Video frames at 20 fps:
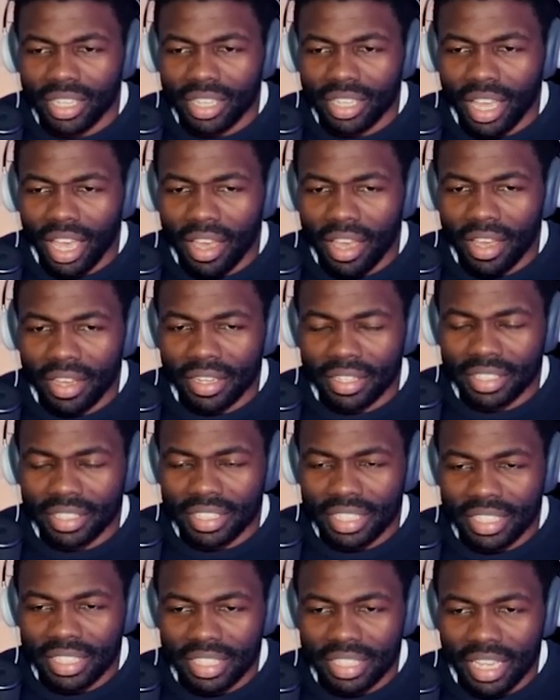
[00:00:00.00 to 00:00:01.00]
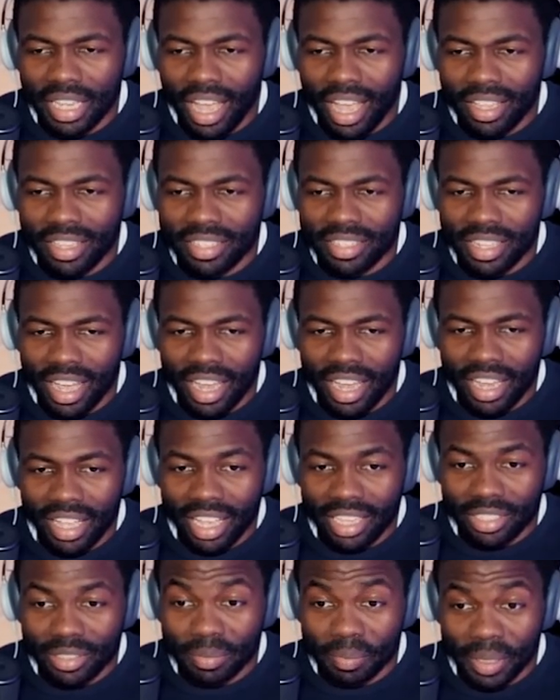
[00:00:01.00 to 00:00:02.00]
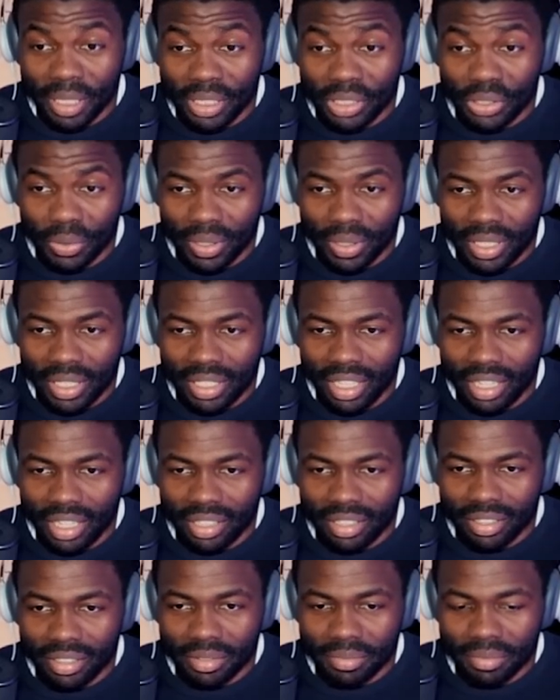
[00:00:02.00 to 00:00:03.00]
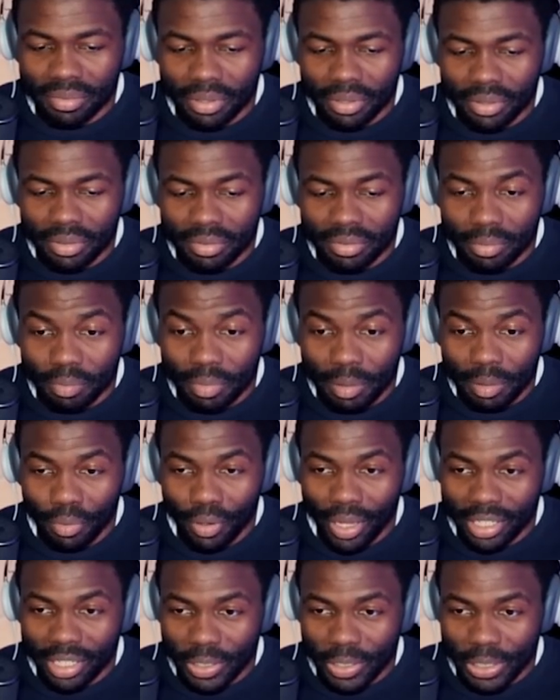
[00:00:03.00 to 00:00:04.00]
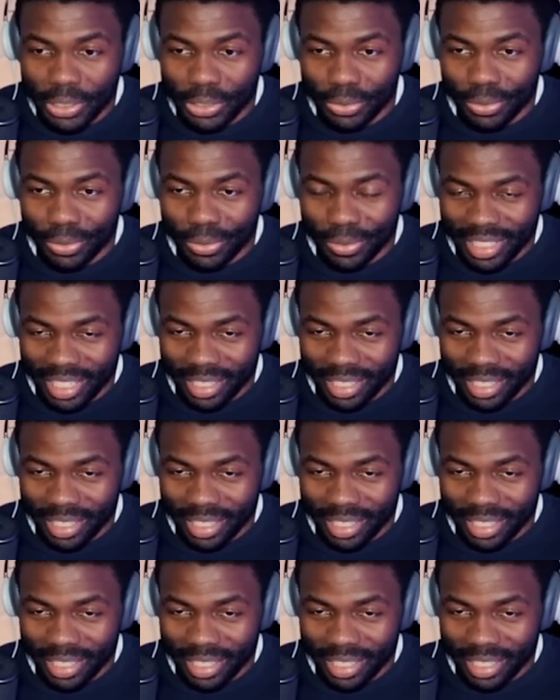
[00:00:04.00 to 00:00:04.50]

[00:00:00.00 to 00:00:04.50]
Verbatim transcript: Uh, the the art style especially, like, people actually do look